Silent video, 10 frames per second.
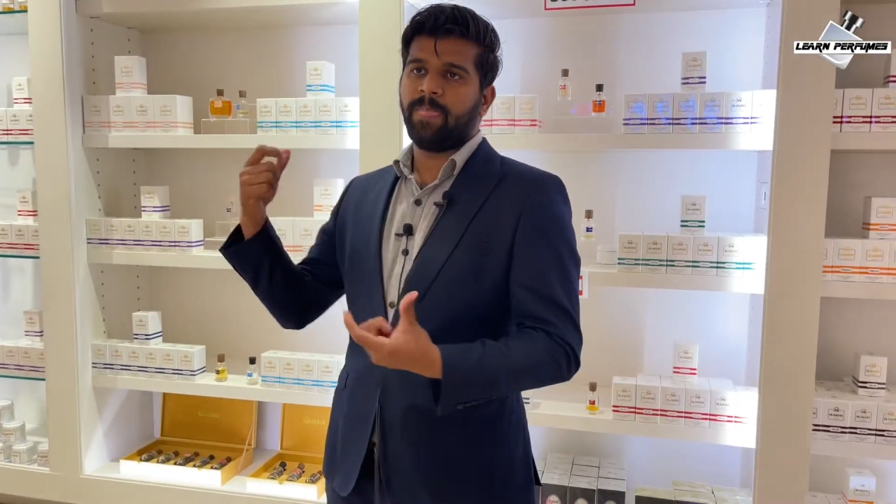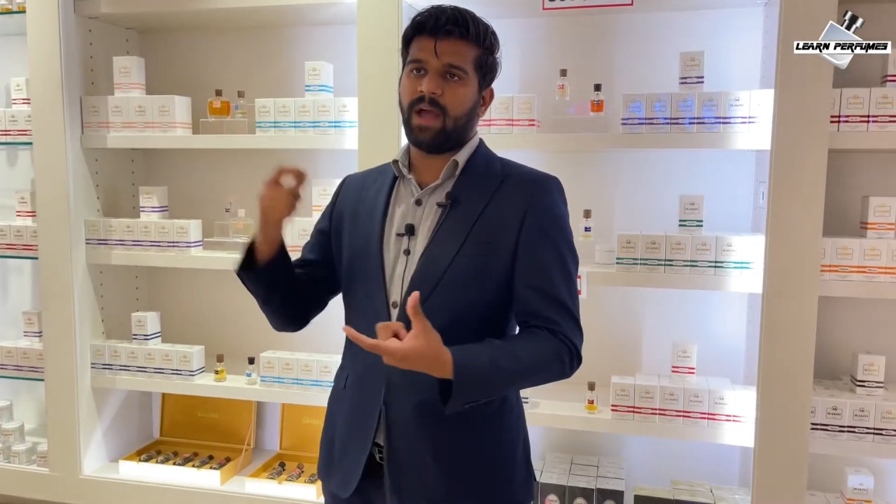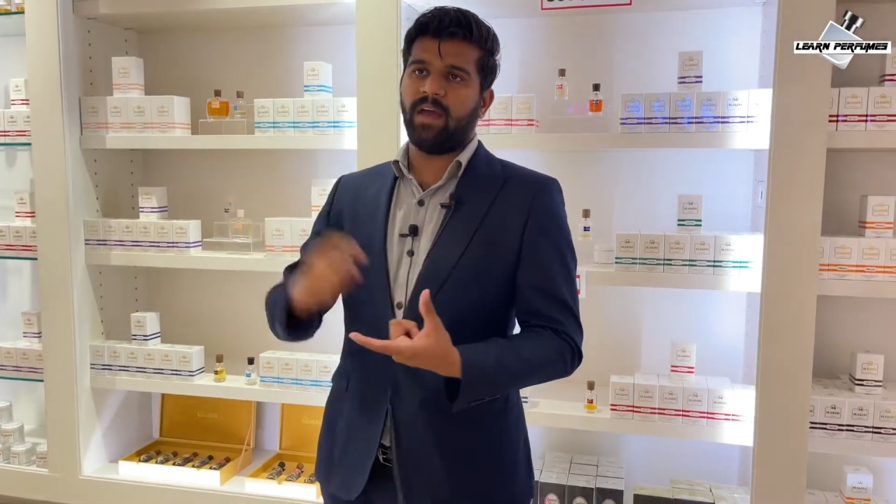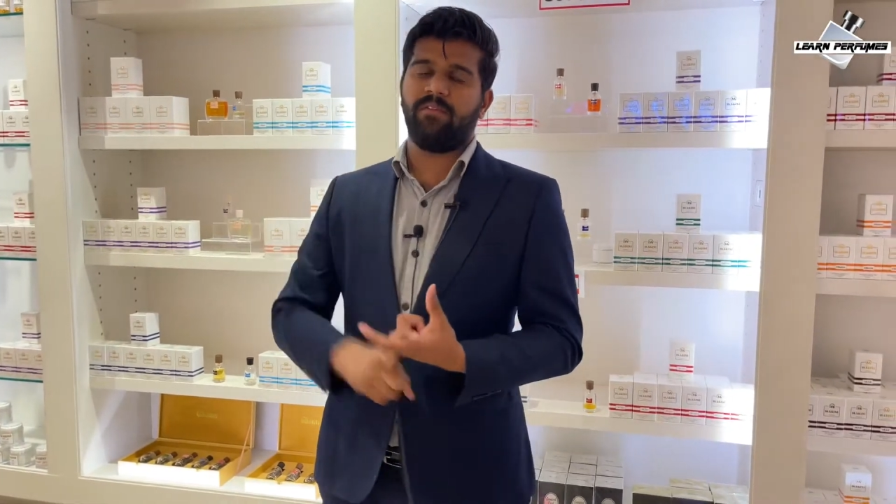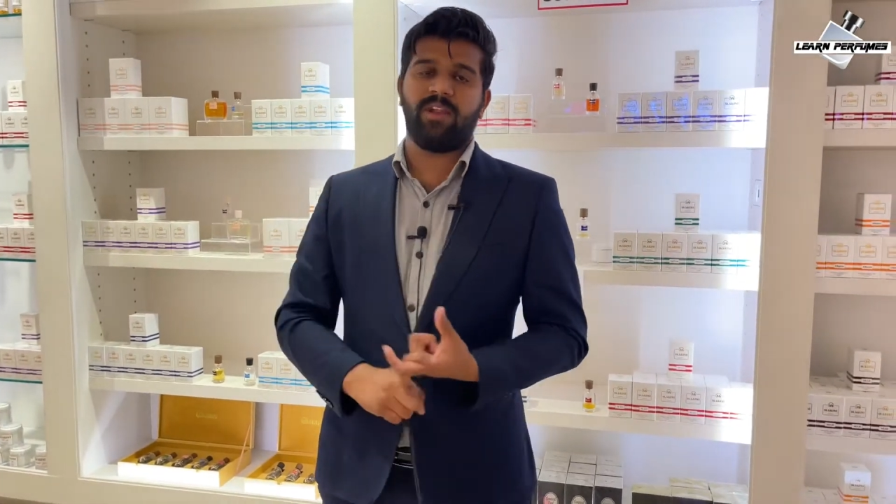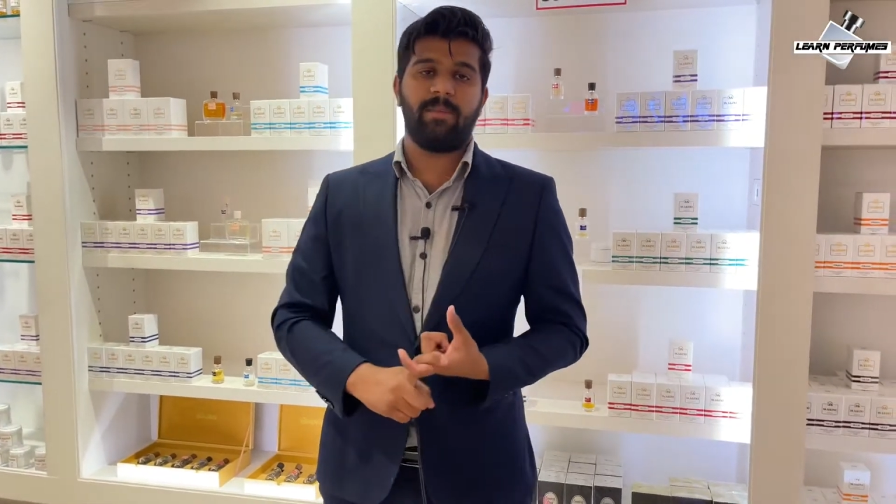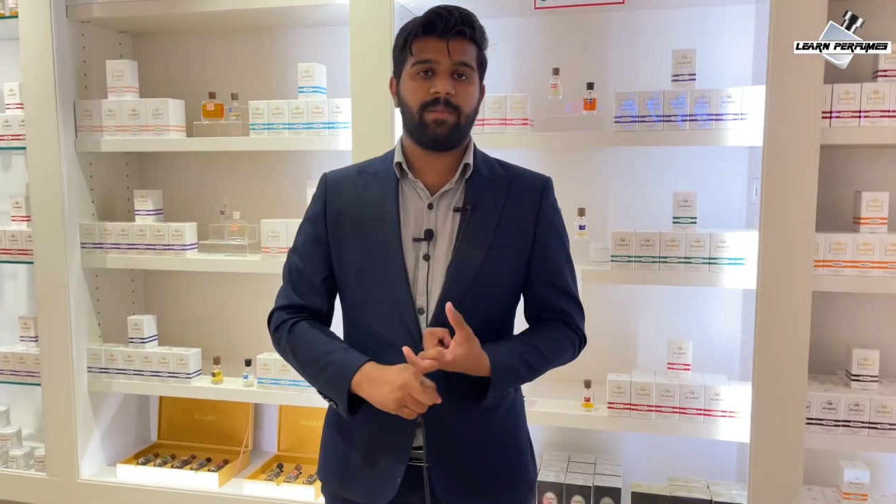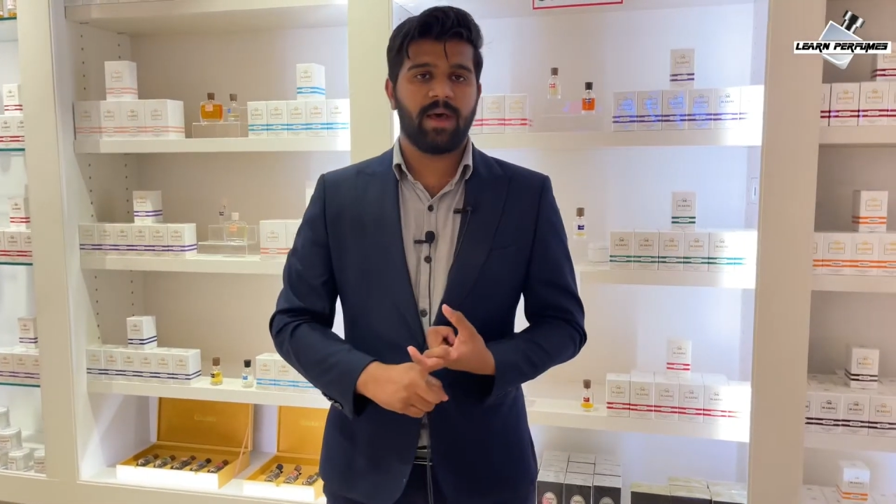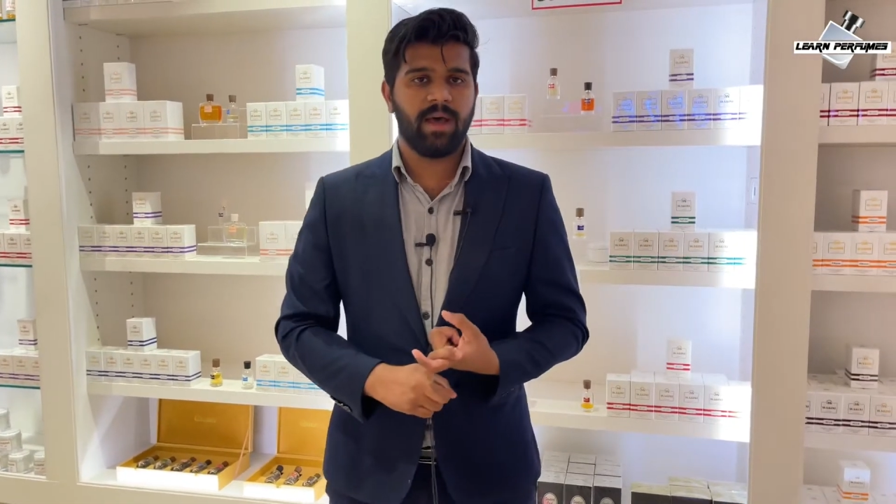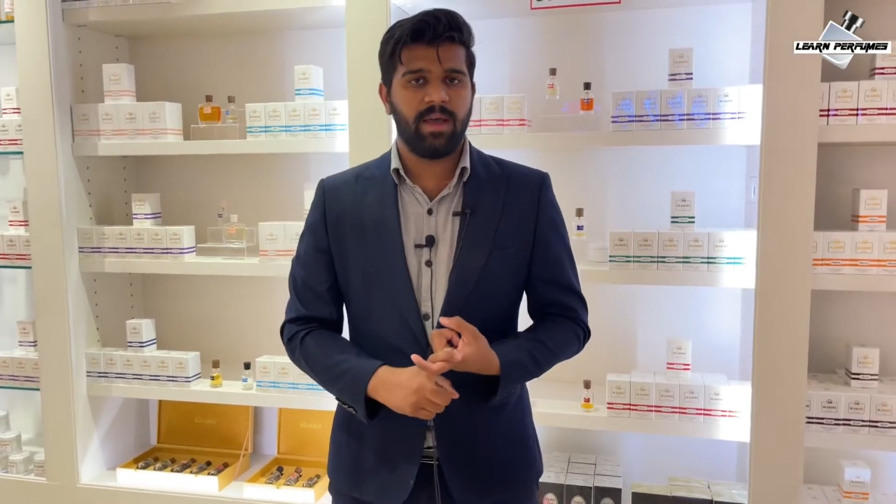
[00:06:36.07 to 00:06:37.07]
I will
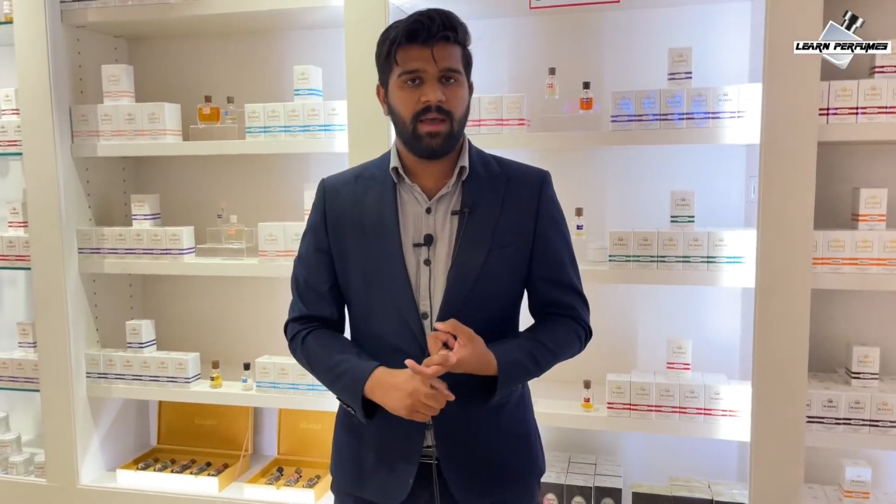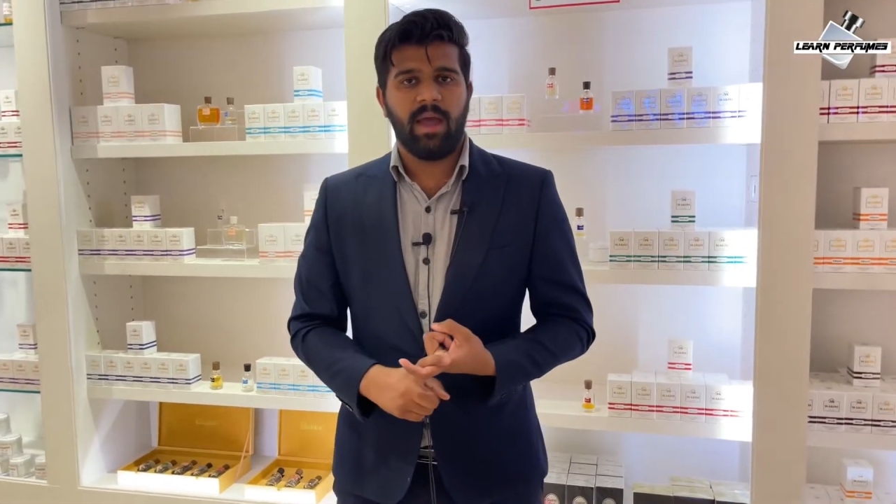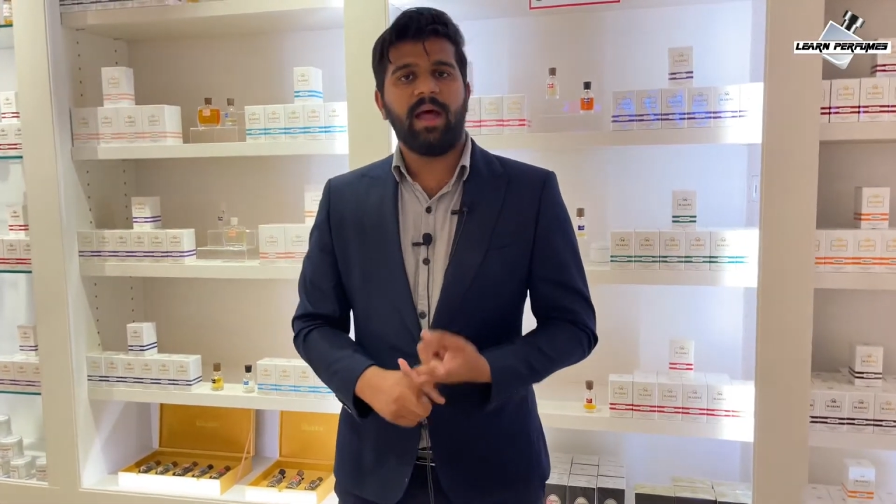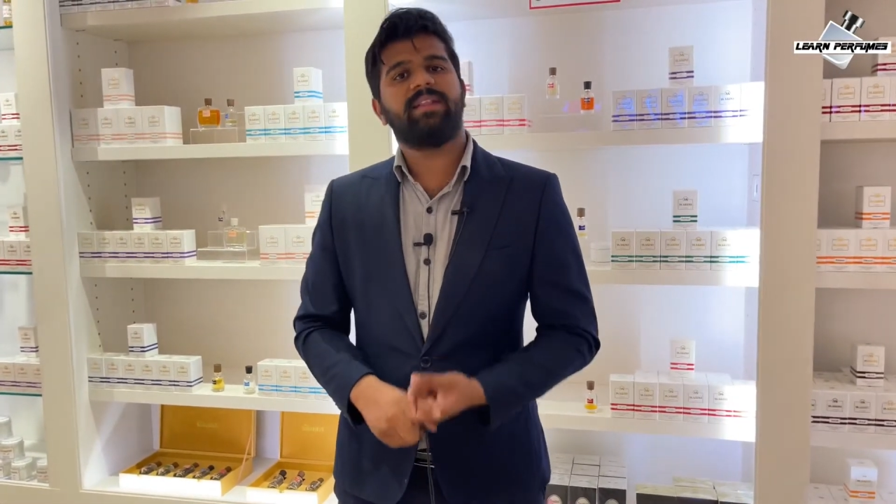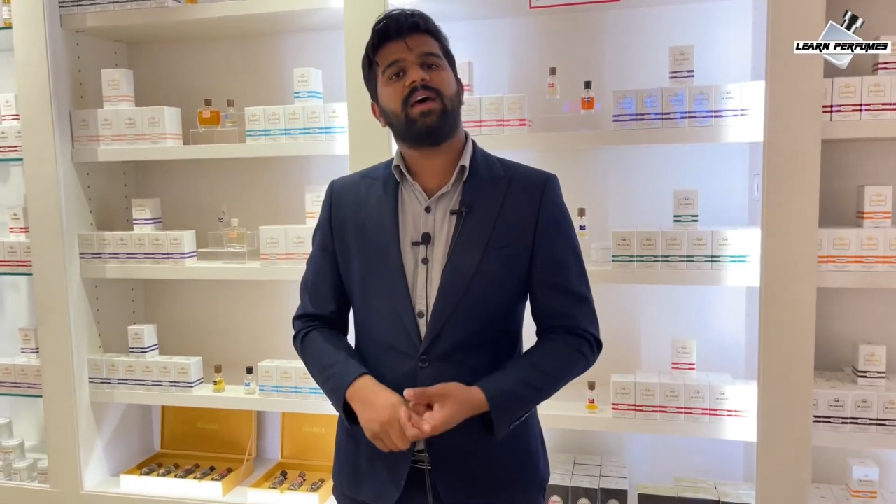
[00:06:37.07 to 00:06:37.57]
apply, and